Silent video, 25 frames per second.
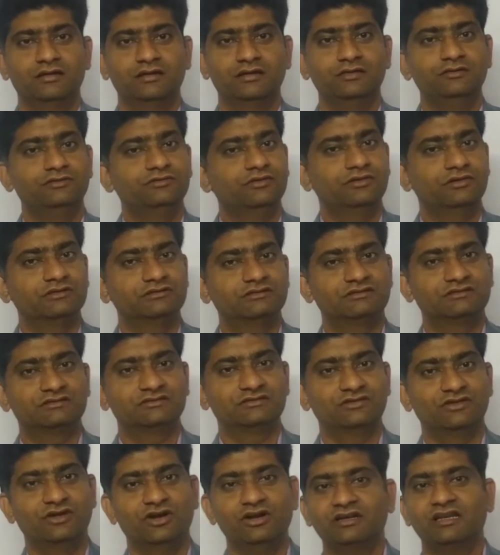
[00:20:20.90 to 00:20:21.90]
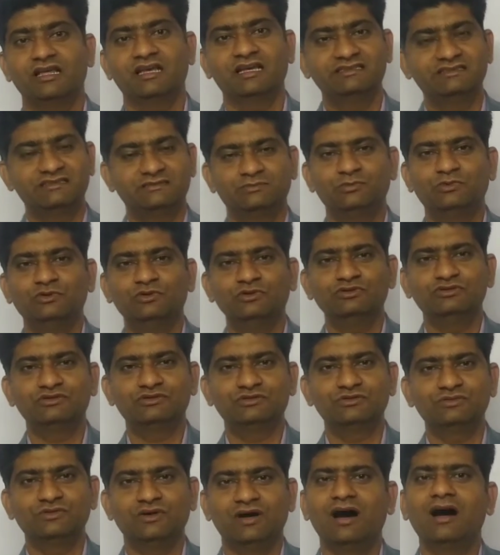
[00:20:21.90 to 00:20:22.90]
he was not
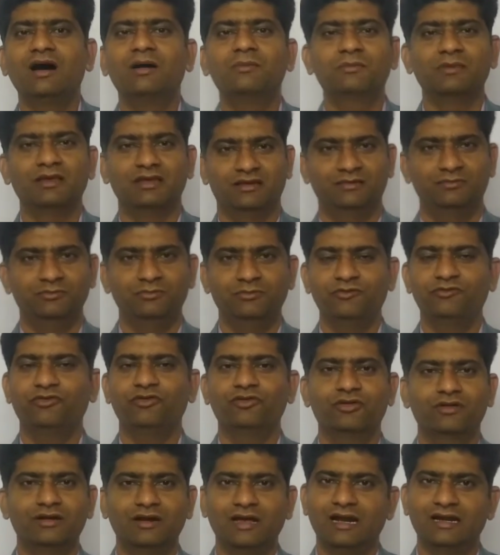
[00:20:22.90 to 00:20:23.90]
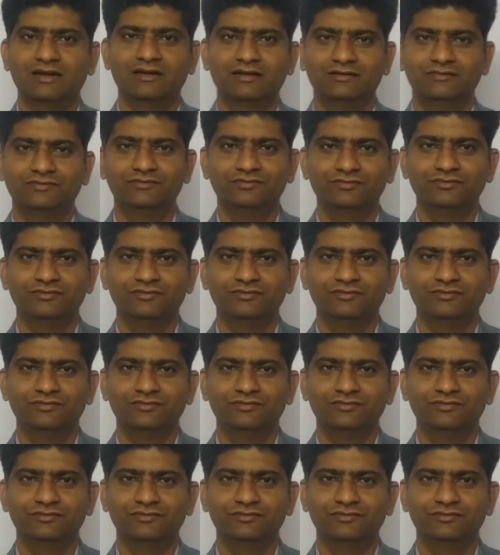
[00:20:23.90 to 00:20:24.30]
exposed to army before that.